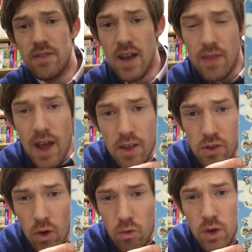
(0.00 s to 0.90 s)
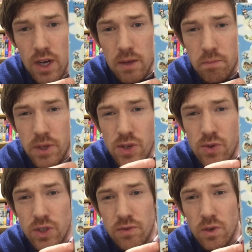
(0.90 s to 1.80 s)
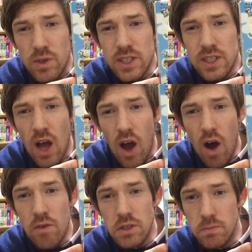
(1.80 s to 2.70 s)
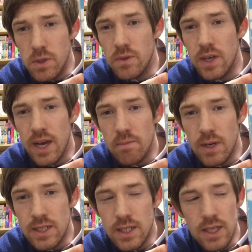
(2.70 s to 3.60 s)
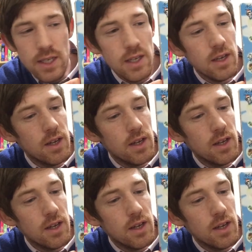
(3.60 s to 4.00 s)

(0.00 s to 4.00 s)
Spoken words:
Now that has got really beautiful. This is like a Harvest Moon game basically.